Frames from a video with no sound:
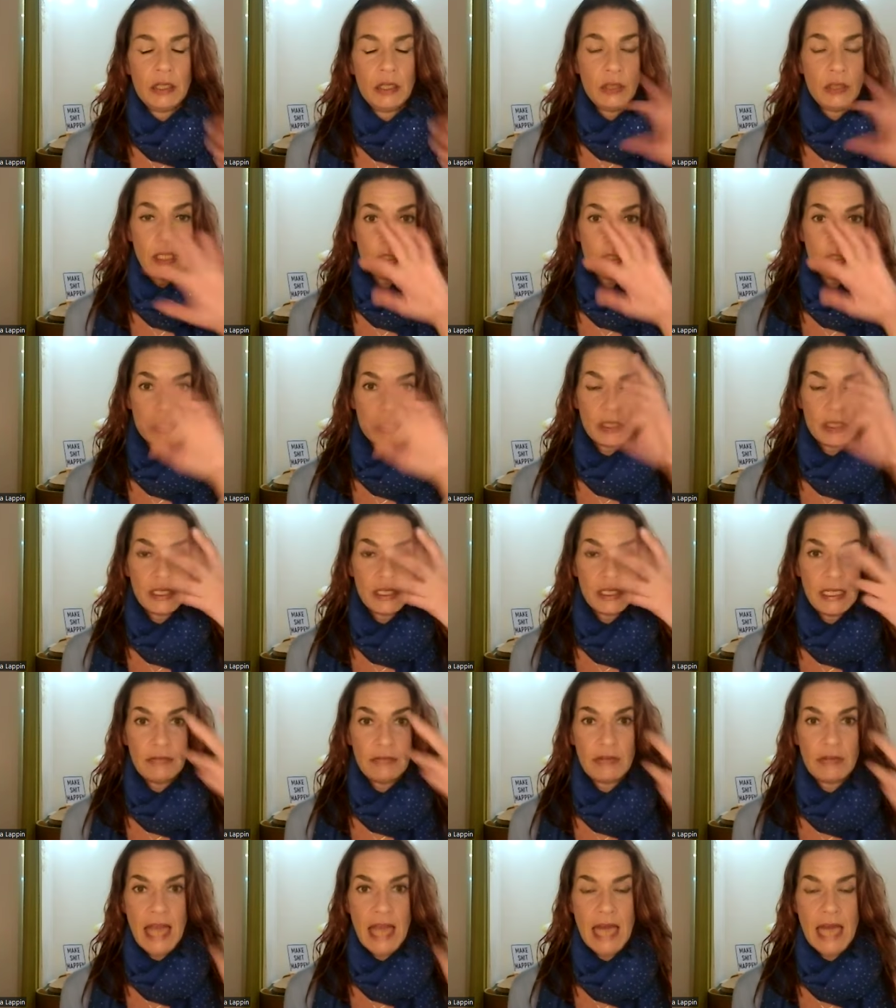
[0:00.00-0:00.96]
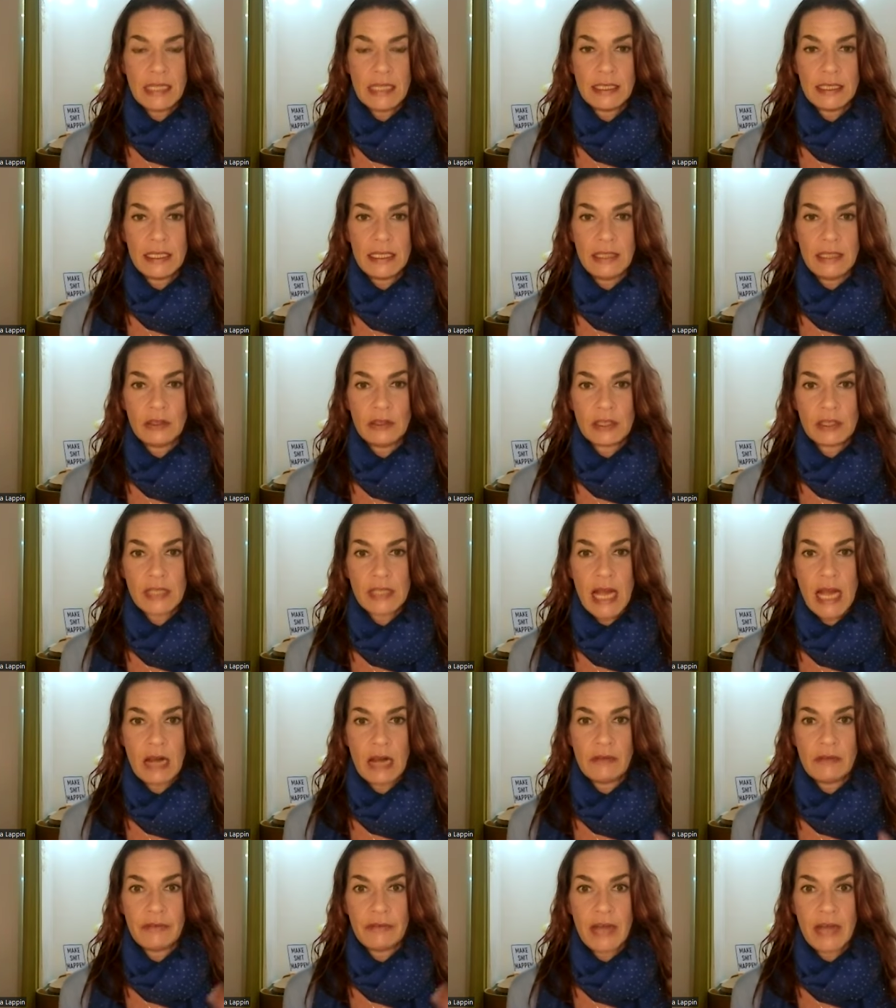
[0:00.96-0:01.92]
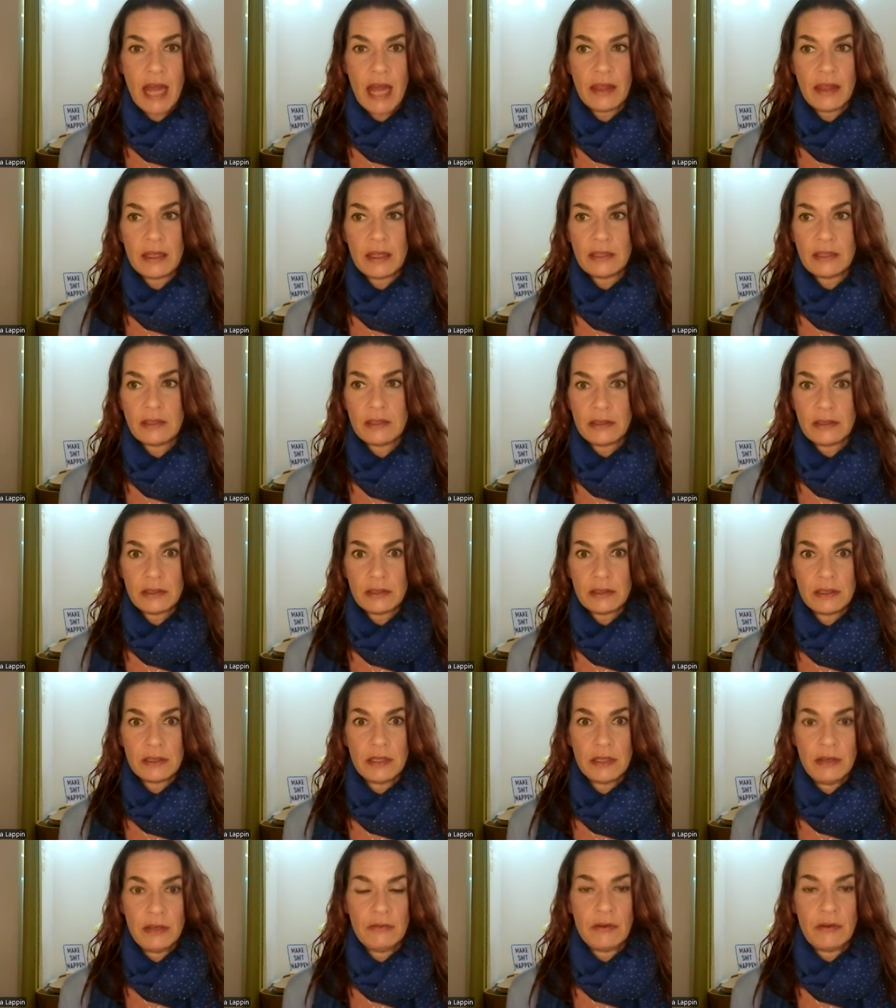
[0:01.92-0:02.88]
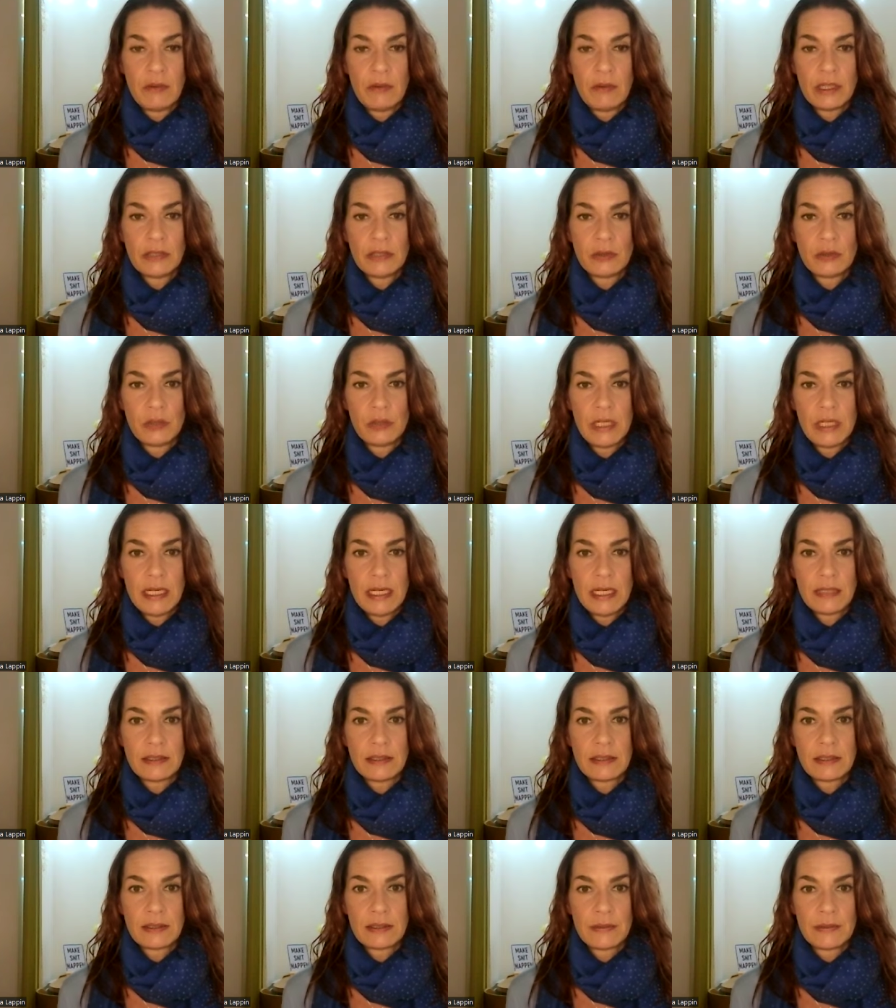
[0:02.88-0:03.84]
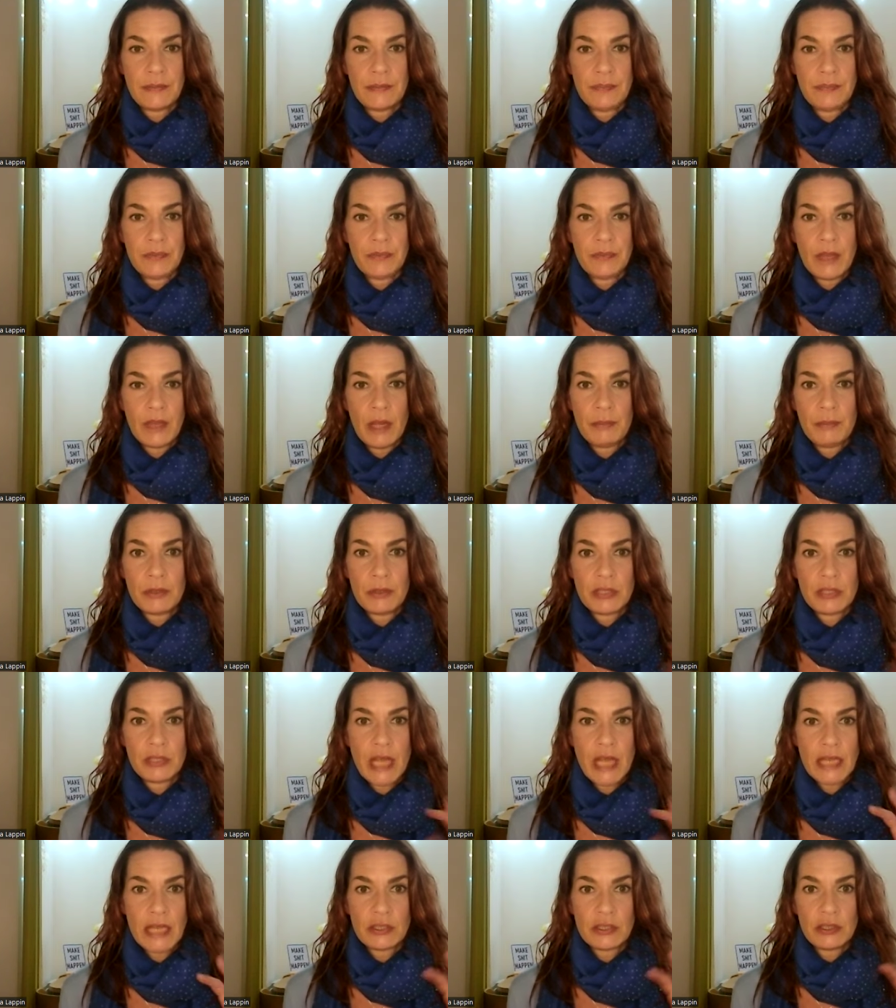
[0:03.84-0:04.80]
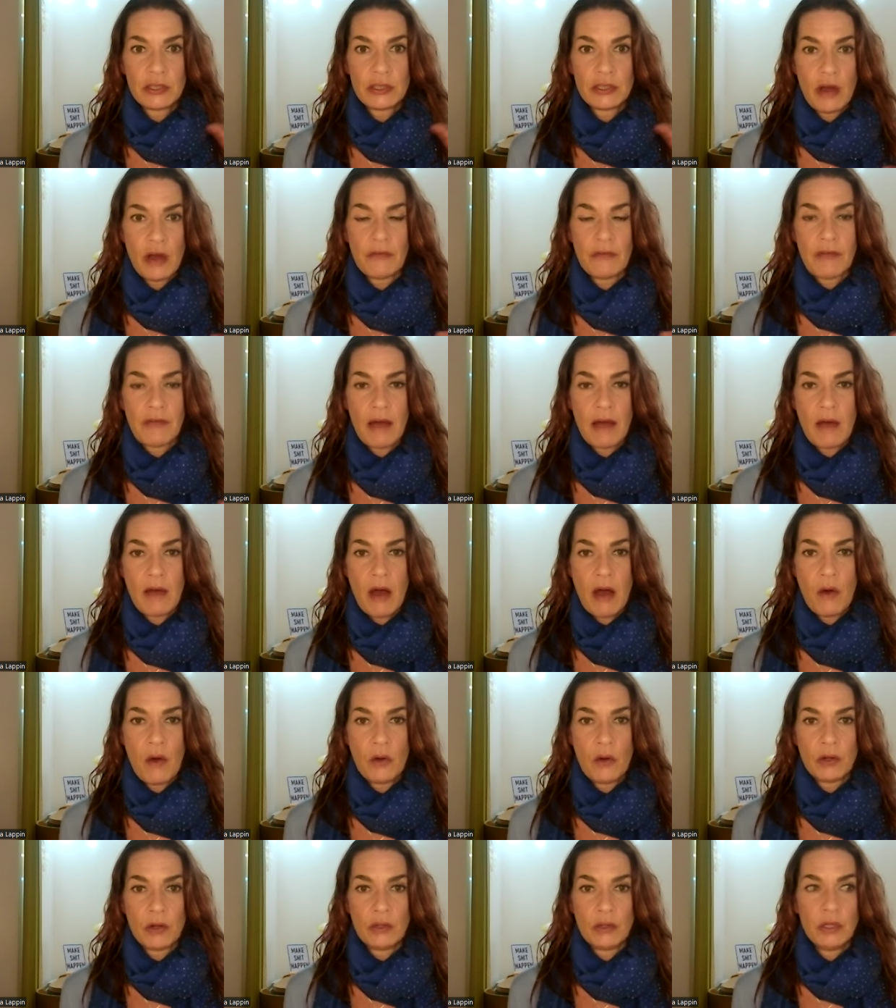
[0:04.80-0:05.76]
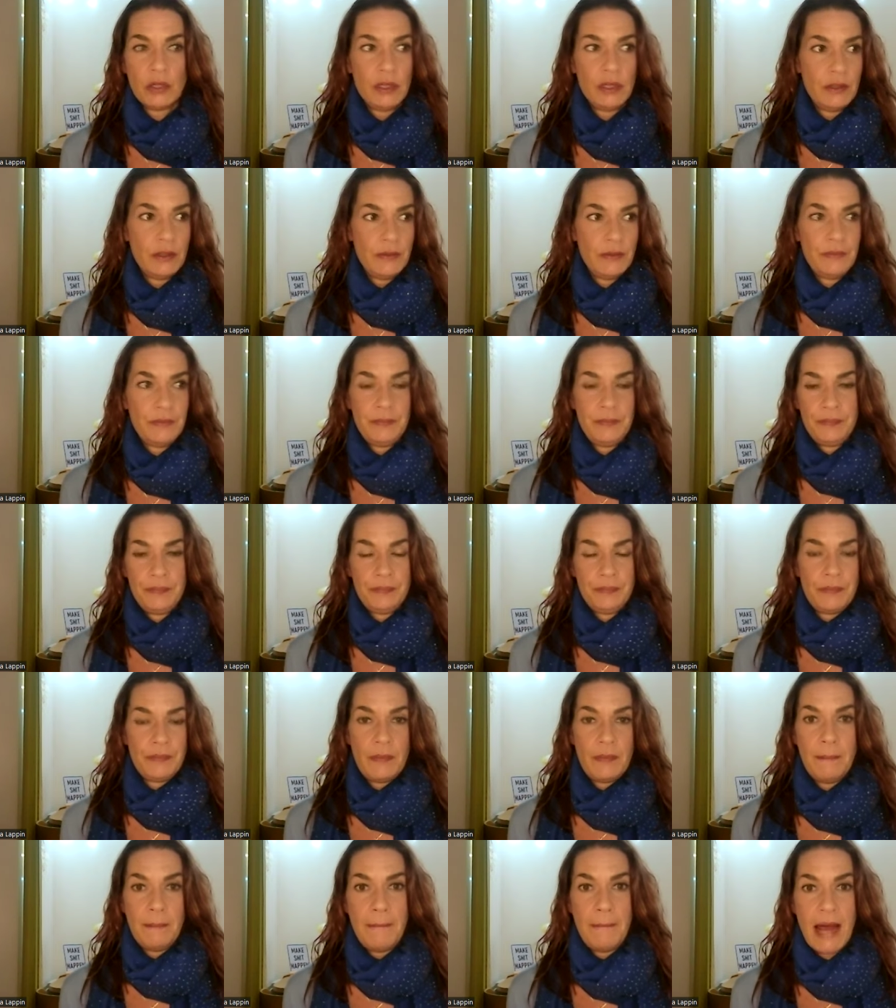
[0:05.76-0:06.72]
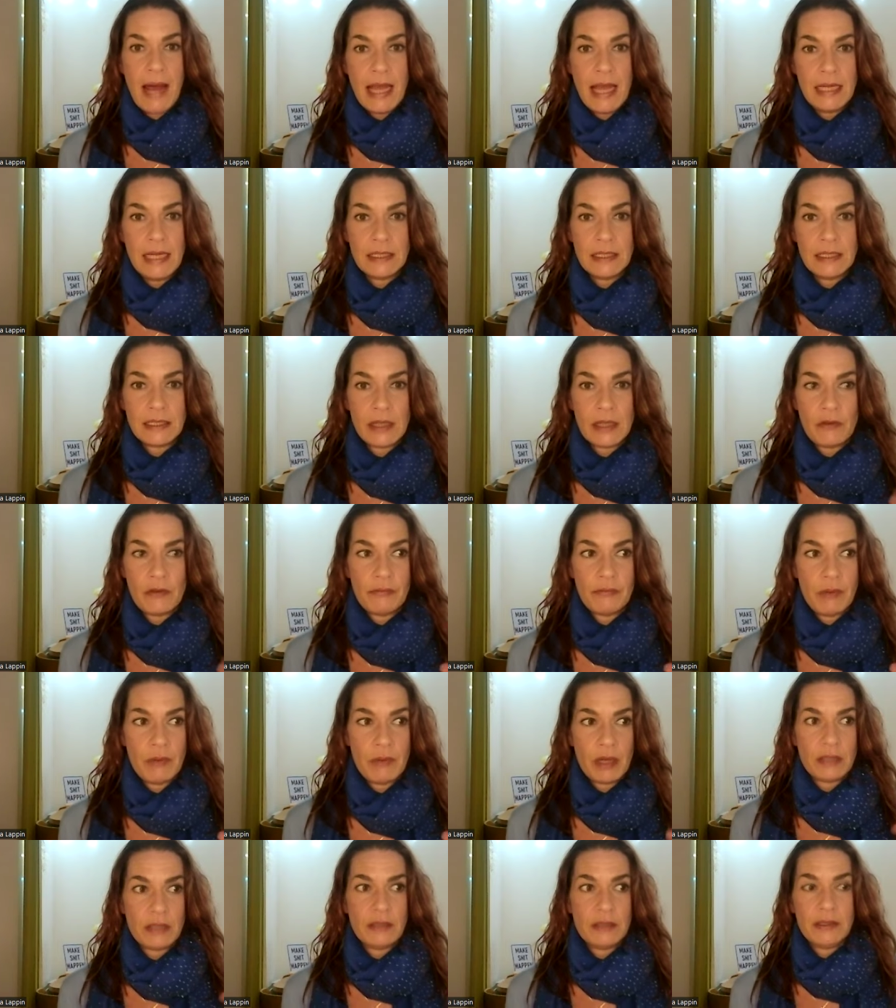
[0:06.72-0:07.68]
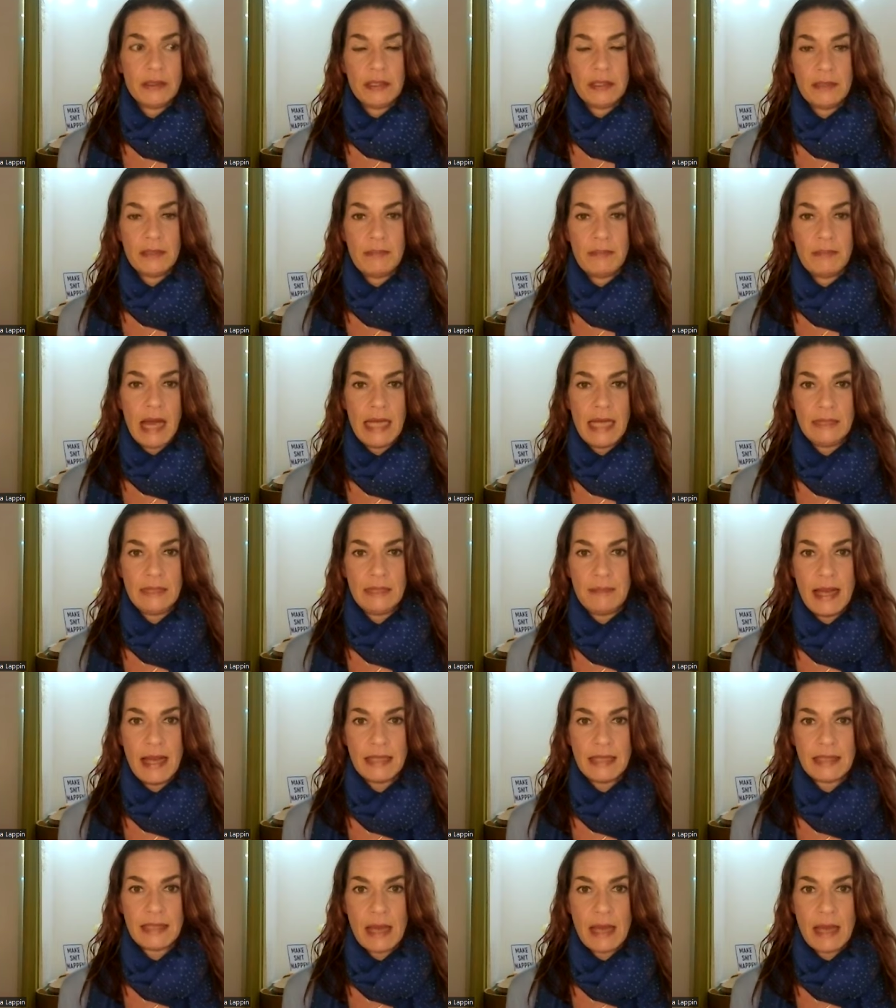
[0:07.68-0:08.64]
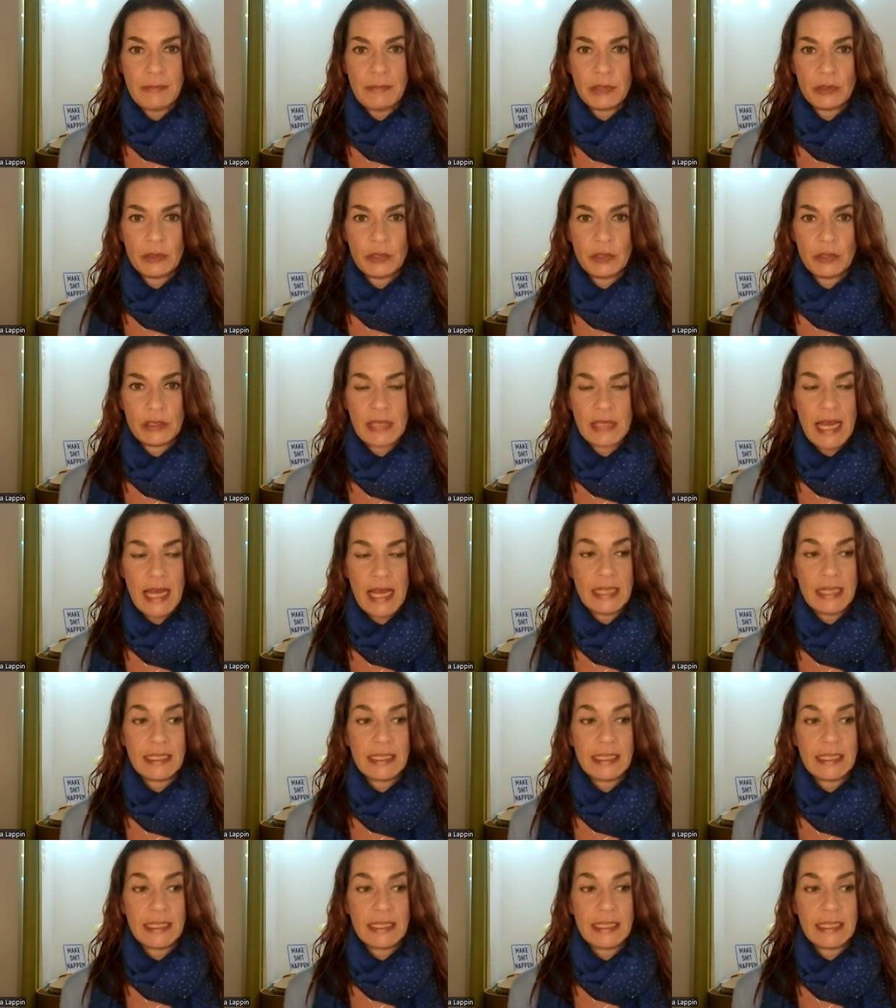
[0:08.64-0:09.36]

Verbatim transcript: You need to see reality yourself and others for what it truly is a projection of our own mind, of what the mind makes up, so to say.